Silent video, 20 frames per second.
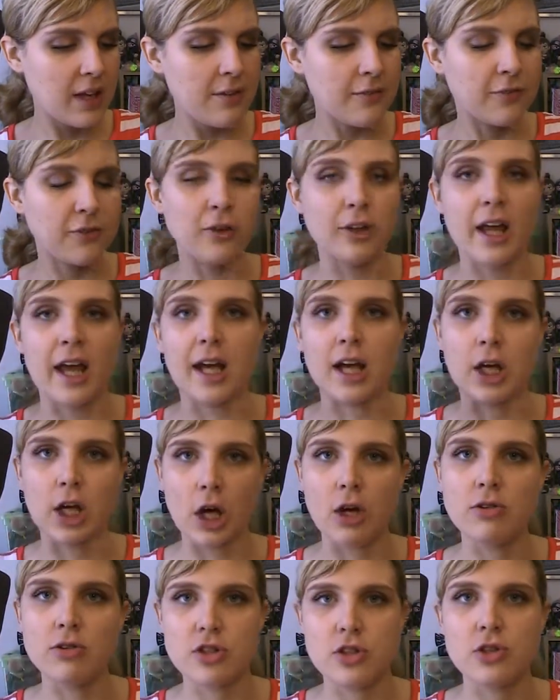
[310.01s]
for like
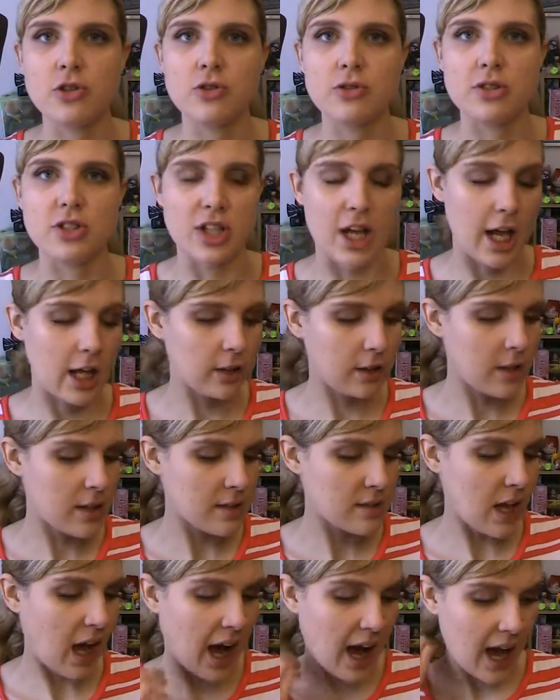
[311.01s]
go-to day
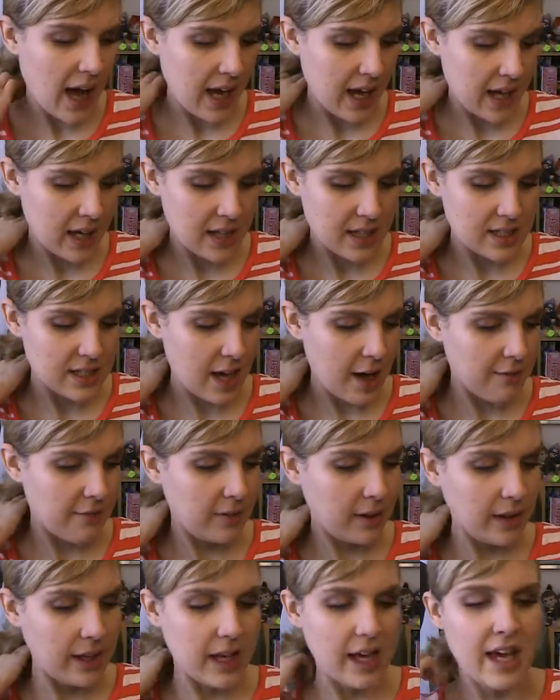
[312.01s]
looks, I
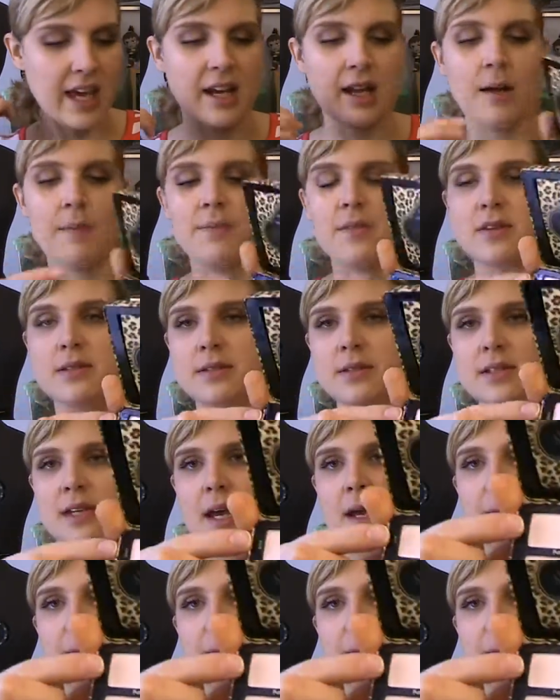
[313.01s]
definitely hit up this day